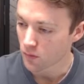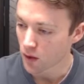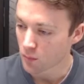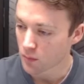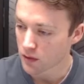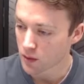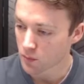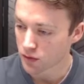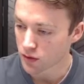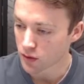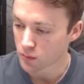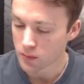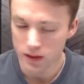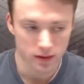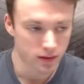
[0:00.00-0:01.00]
But he must
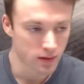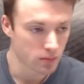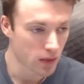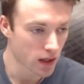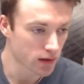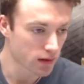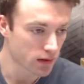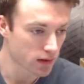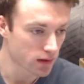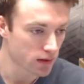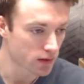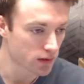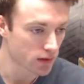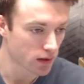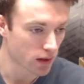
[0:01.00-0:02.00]
have missed
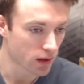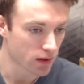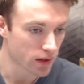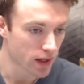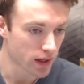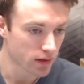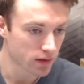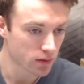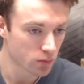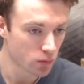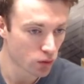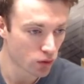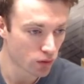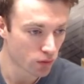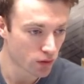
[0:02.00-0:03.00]
Magnus's next
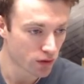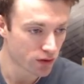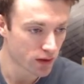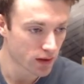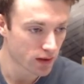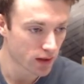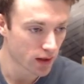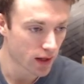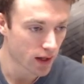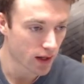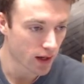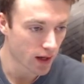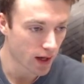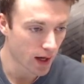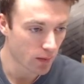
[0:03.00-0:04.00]
move, which is
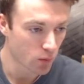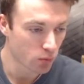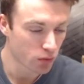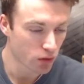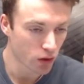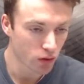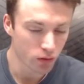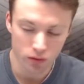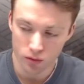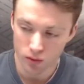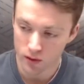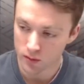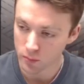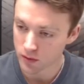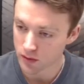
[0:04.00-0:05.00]
a hammer blow to
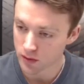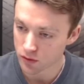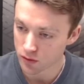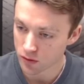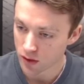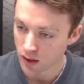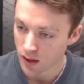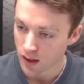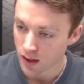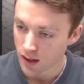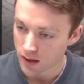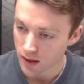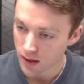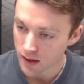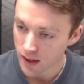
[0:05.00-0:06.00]
his position.
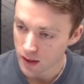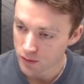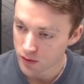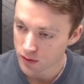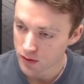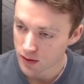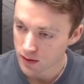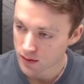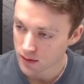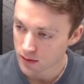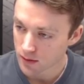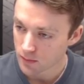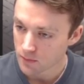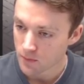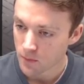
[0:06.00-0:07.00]
Knight
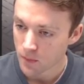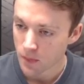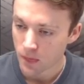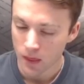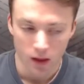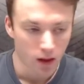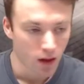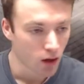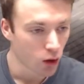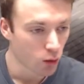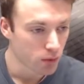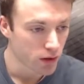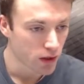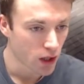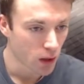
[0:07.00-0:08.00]
f6.
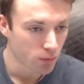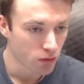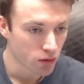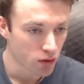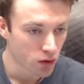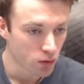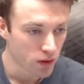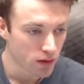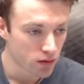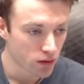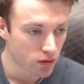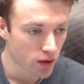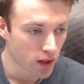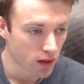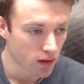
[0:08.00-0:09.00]
Opening up for the queen
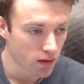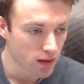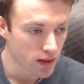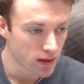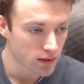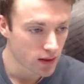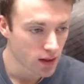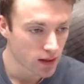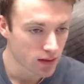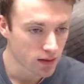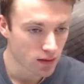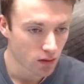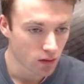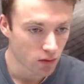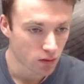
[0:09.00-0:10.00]
to take on e6,
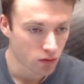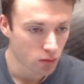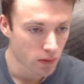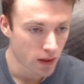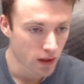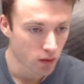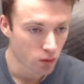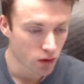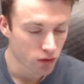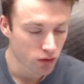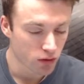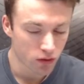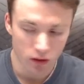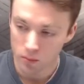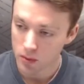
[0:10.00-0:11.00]
so no matter
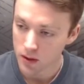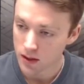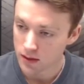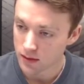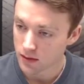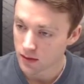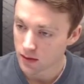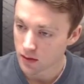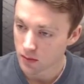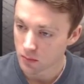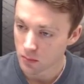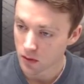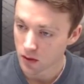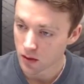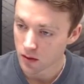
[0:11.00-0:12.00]
what piece
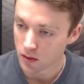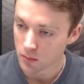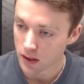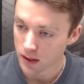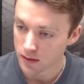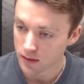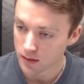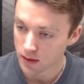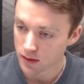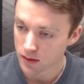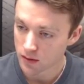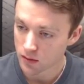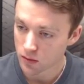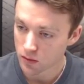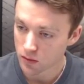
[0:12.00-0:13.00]
black
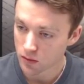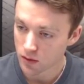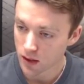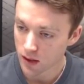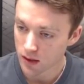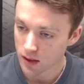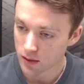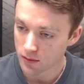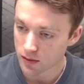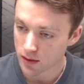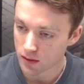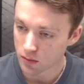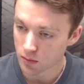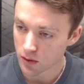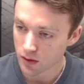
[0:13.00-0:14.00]
decides to take on
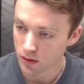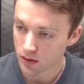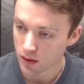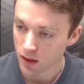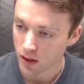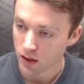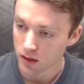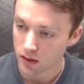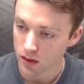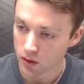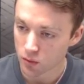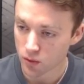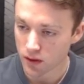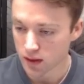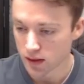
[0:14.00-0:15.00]
f6 with, then
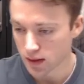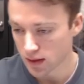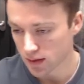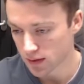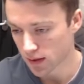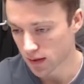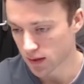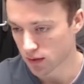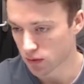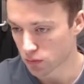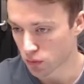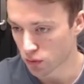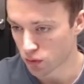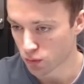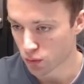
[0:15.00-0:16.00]
queen
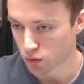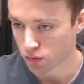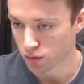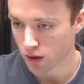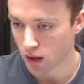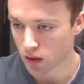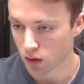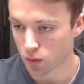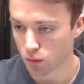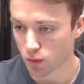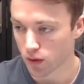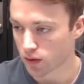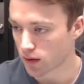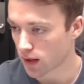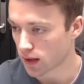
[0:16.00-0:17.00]
e6 would follow
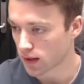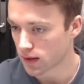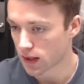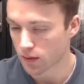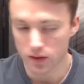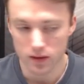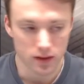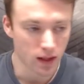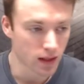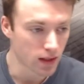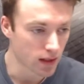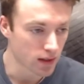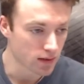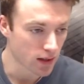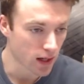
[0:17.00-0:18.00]
with a
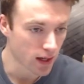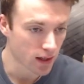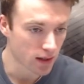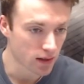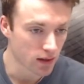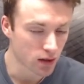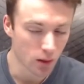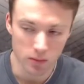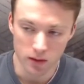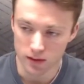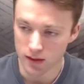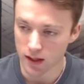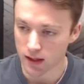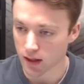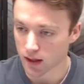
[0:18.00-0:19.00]
devastating attack and a double
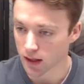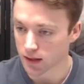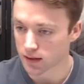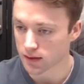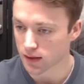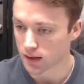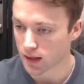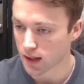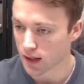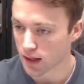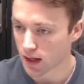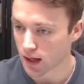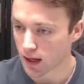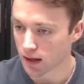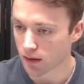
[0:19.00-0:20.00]
attack against the
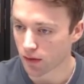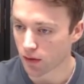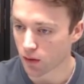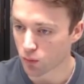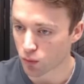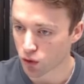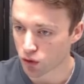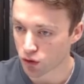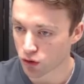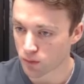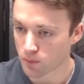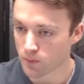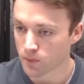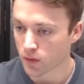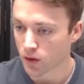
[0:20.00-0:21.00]
king and the rook,
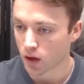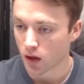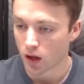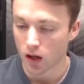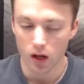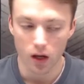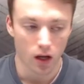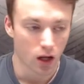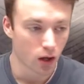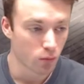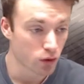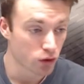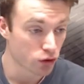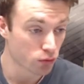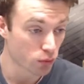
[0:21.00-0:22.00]

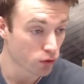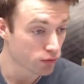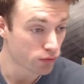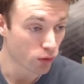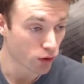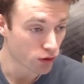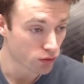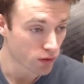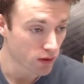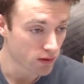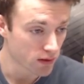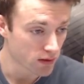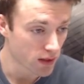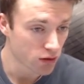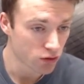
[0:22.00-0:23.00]
which would force
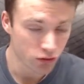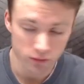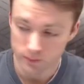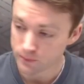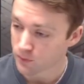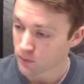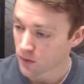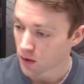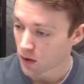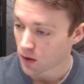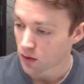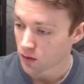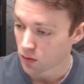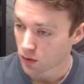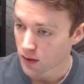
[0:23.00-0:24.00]
resignation.
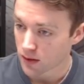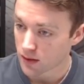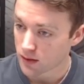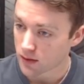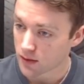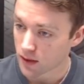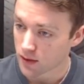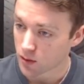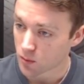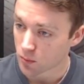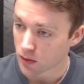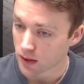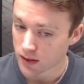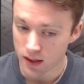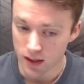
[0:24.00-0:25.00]
So he decides to
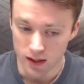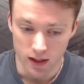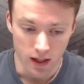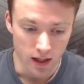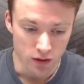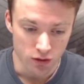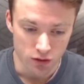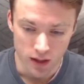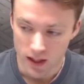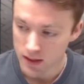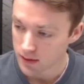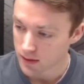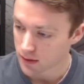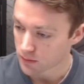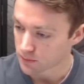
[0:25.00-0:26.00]
play king
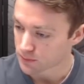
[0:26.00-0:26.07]
h8.